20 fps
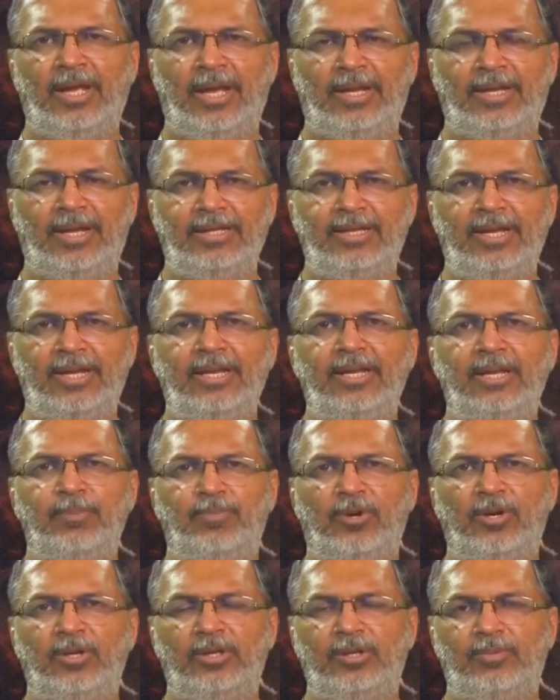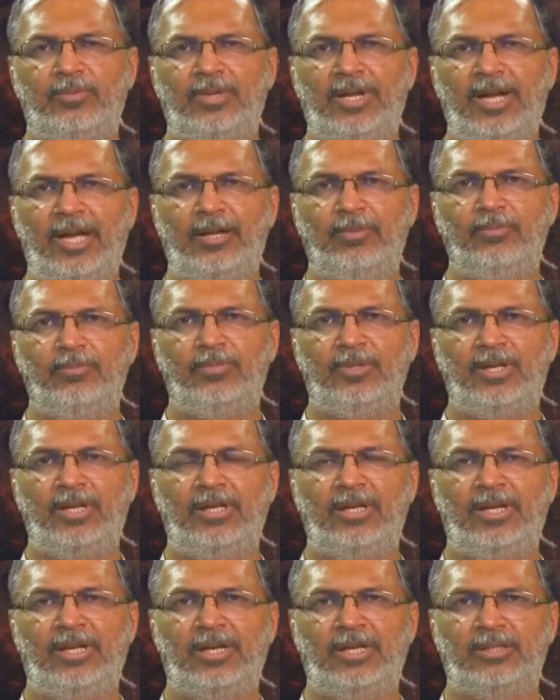And at any point of time, the
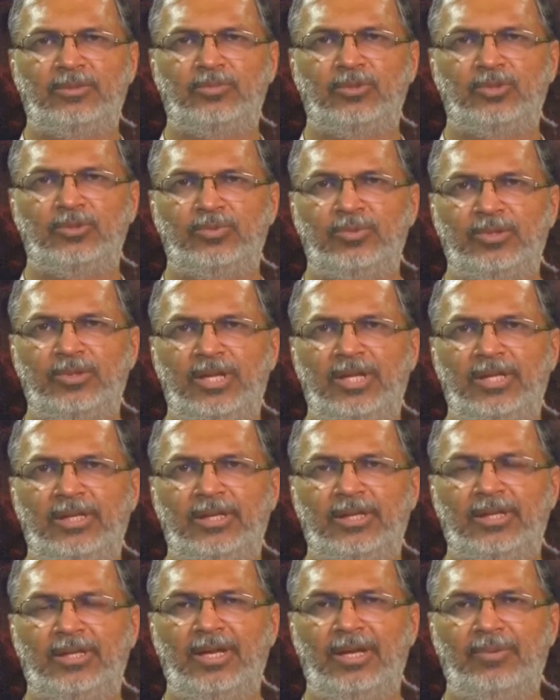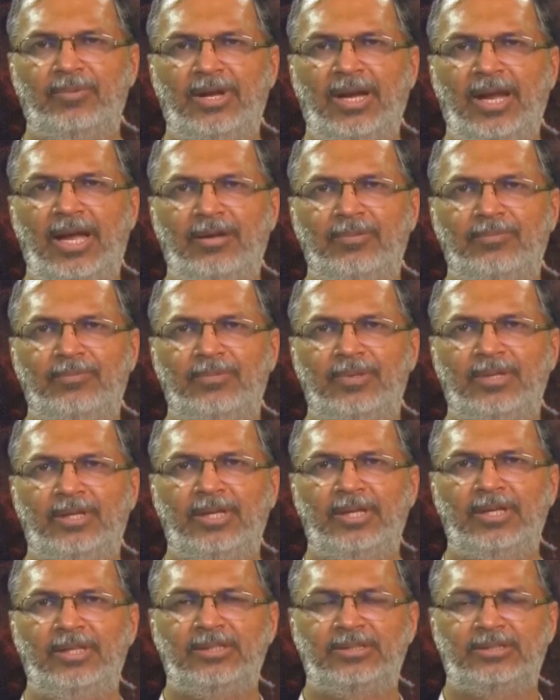entire atmosphere will have
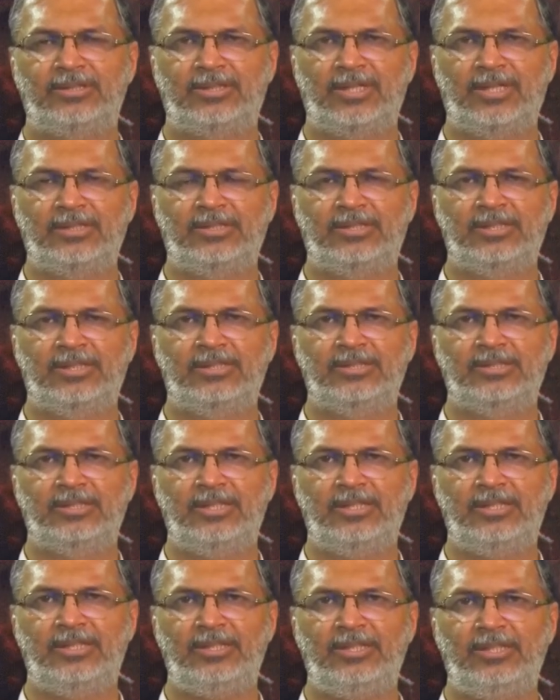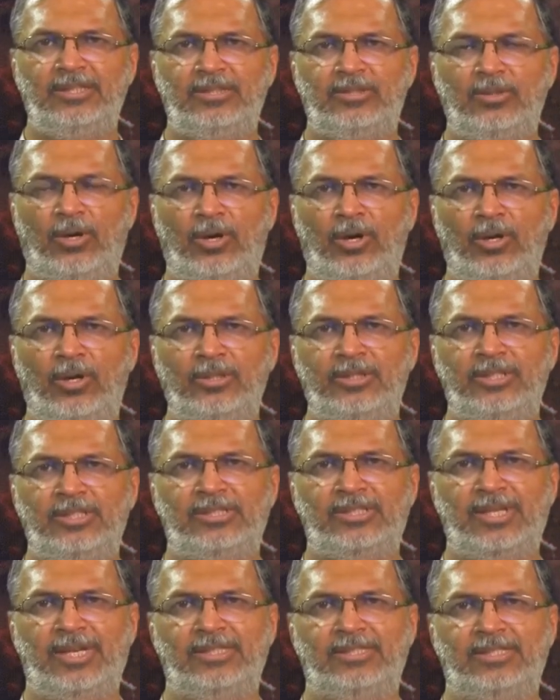structures at all
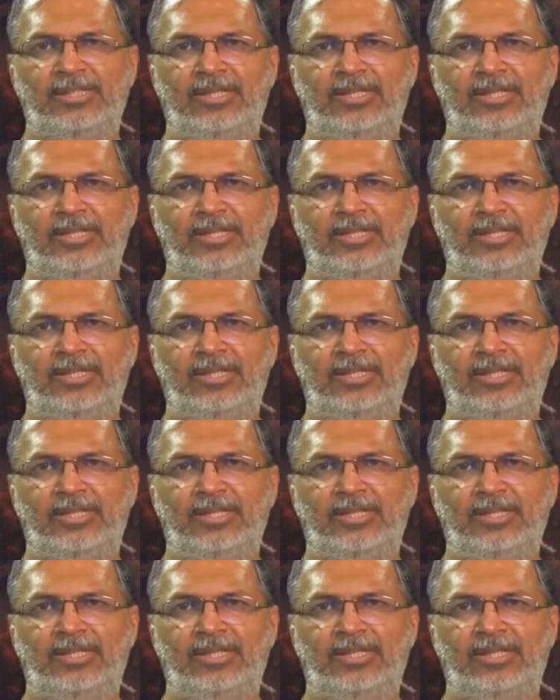these size